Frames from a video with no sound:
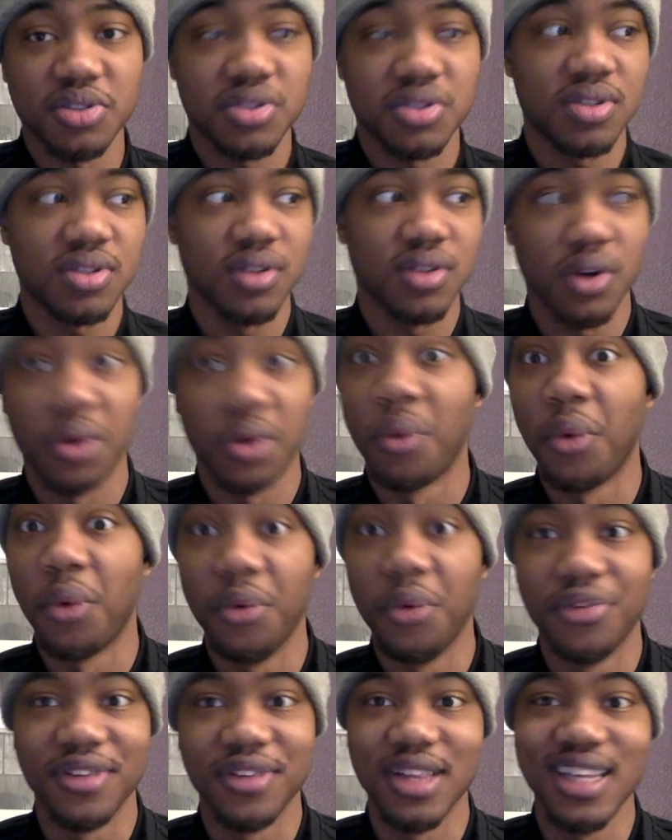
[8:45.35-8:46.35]
So
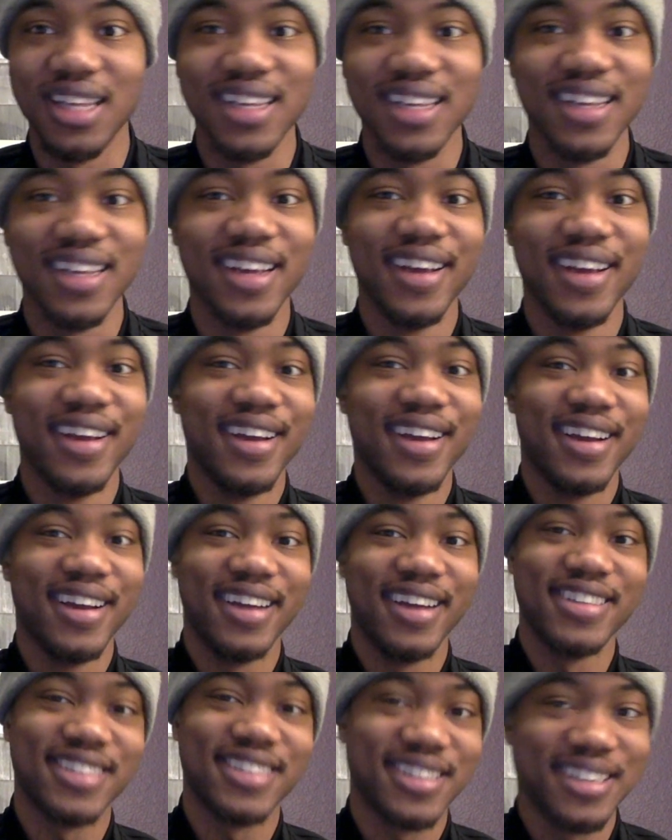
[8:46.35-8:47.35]
hopefully
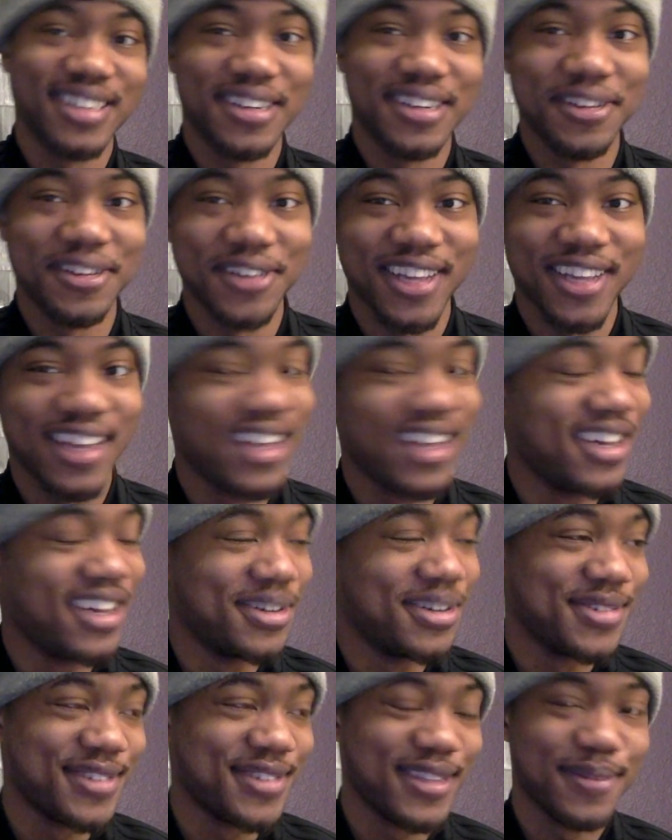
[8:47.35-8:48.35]
I sounded okay.
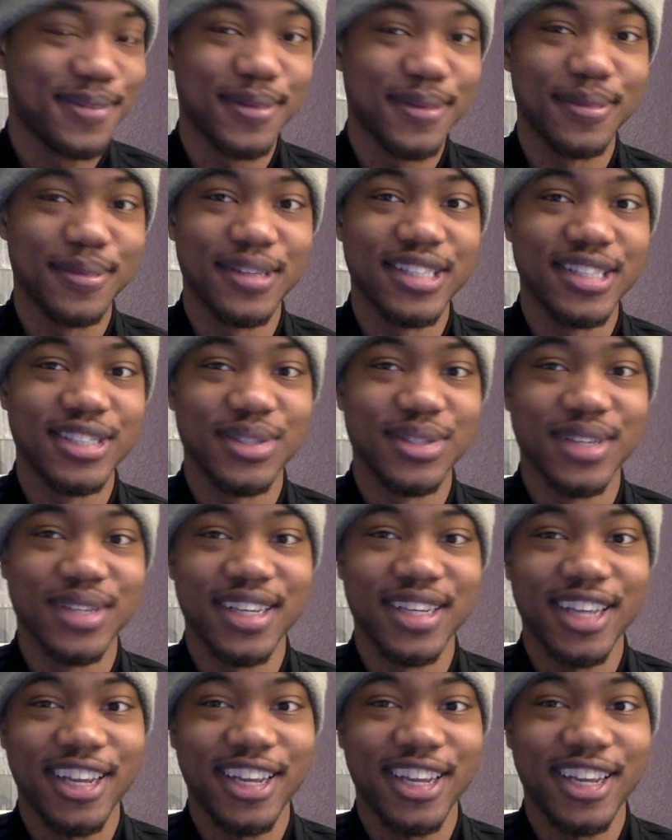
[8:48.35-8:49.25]
Hopefully people enjoyed it.